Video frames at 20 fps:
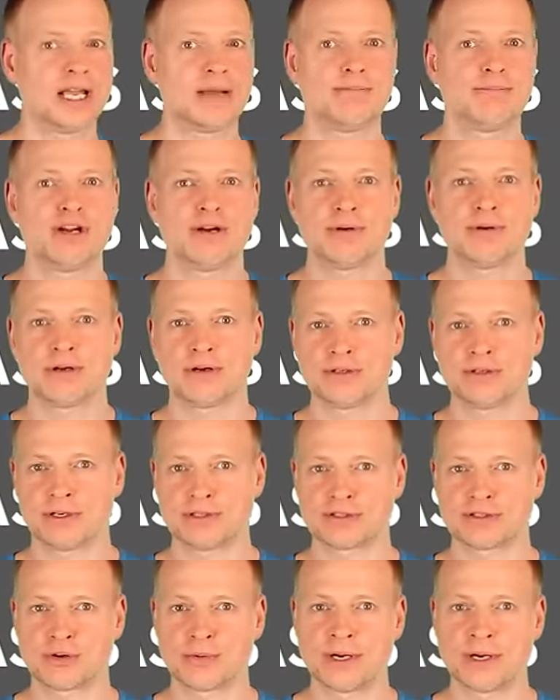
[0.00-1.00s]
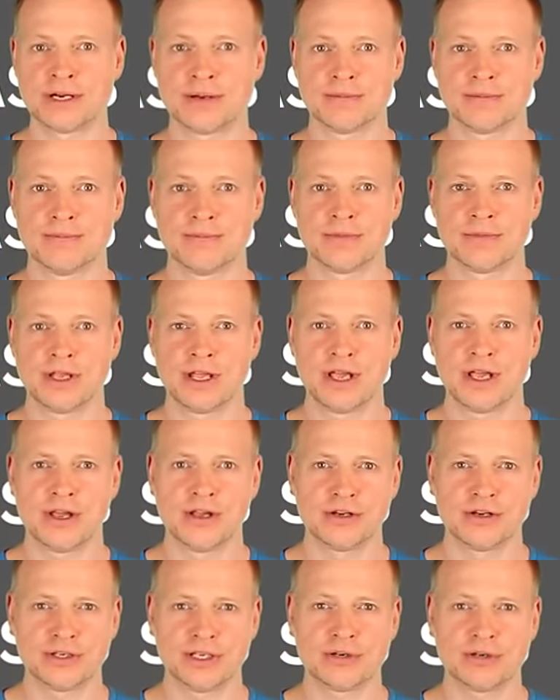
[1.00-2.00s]
appearing on your screen.
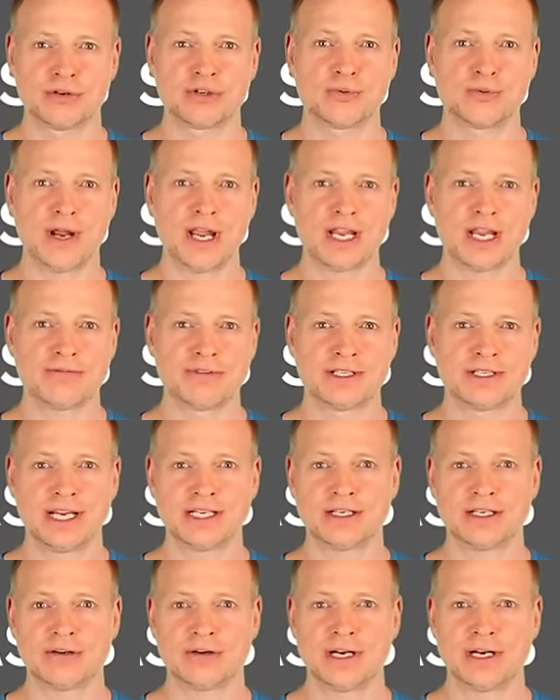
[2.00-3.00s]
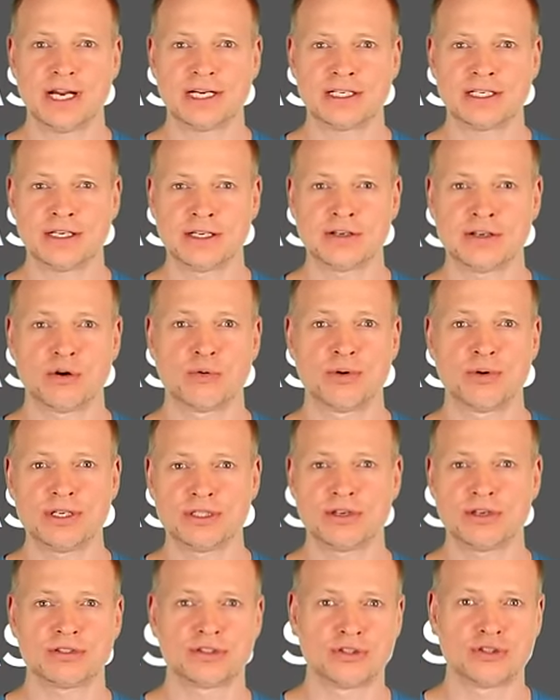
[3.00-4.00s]
You need to drag the data collected in your
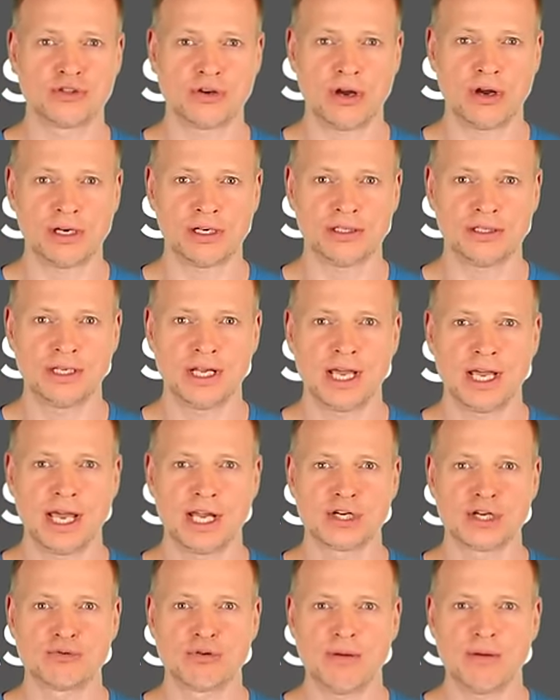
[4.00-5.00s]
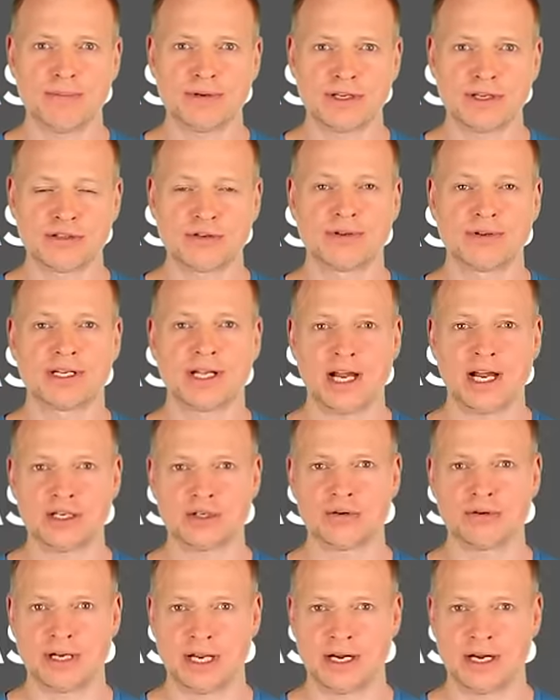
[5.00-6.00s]
research journal and drop it into the
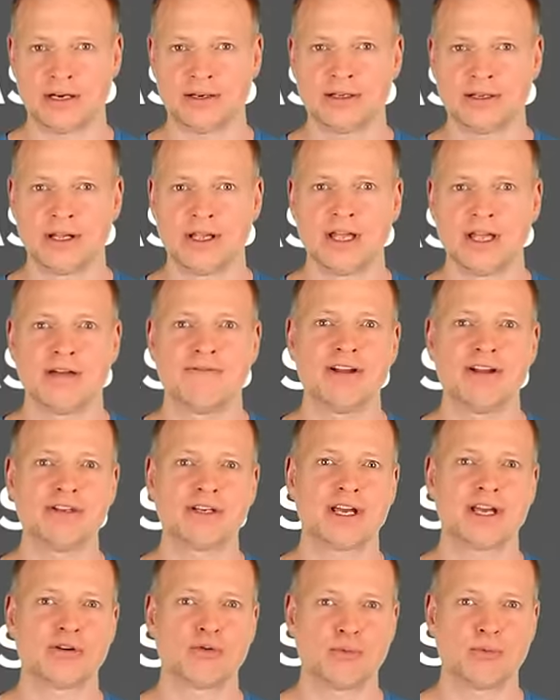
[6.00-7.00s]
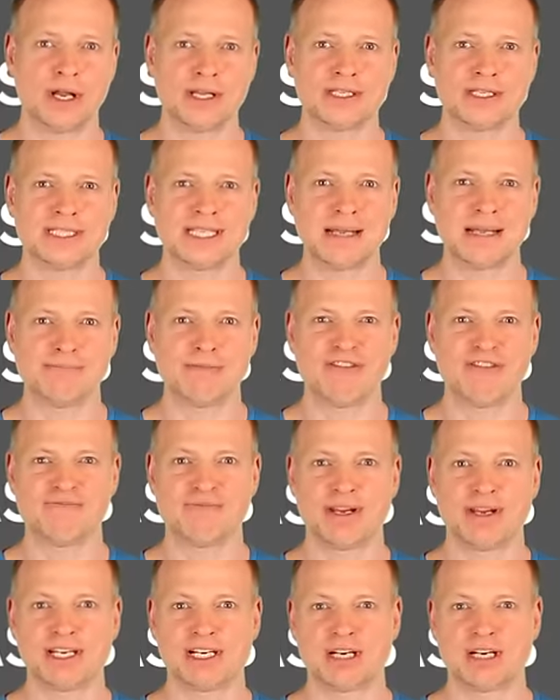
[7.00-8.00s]
calculator. Then you can run some
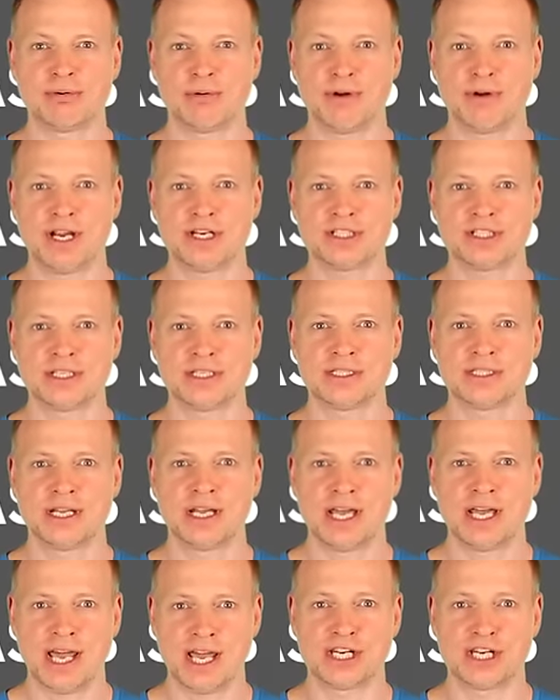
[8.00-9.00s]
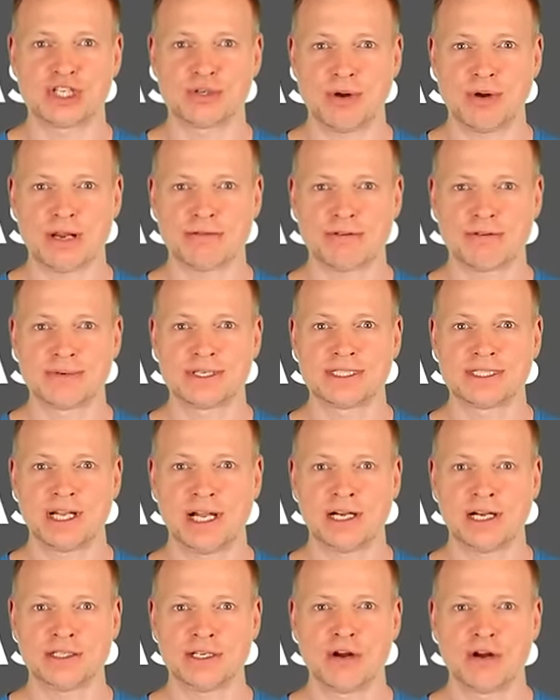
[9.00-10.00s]
mathematical operations and drag the
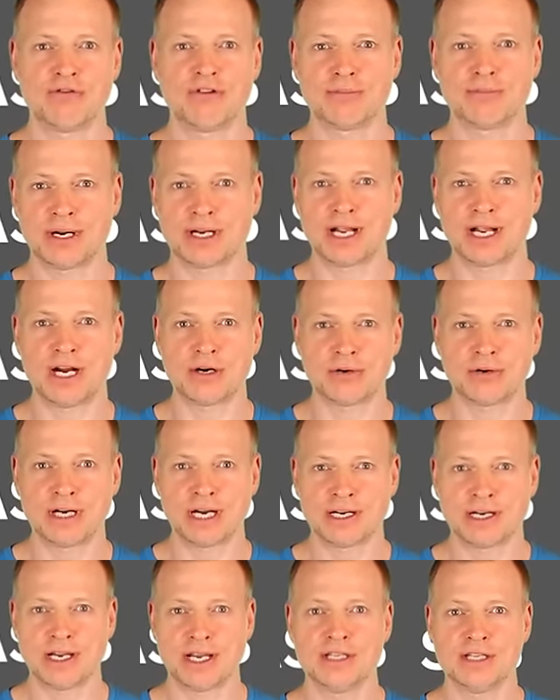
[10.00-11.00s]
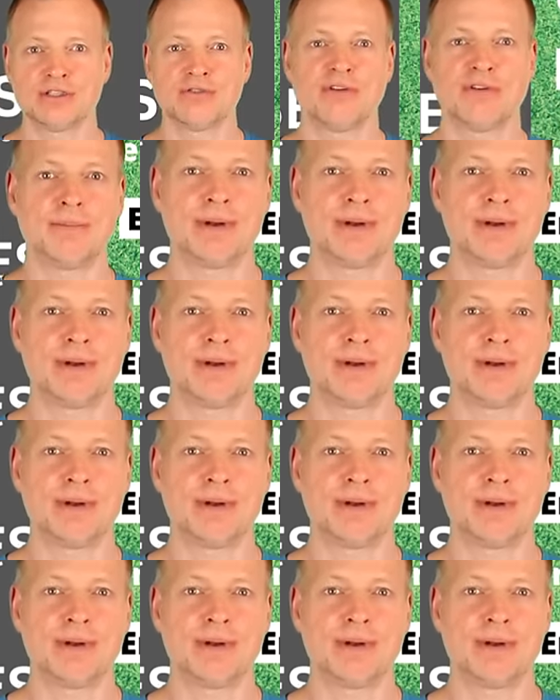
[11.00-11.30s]
result from your calculator into the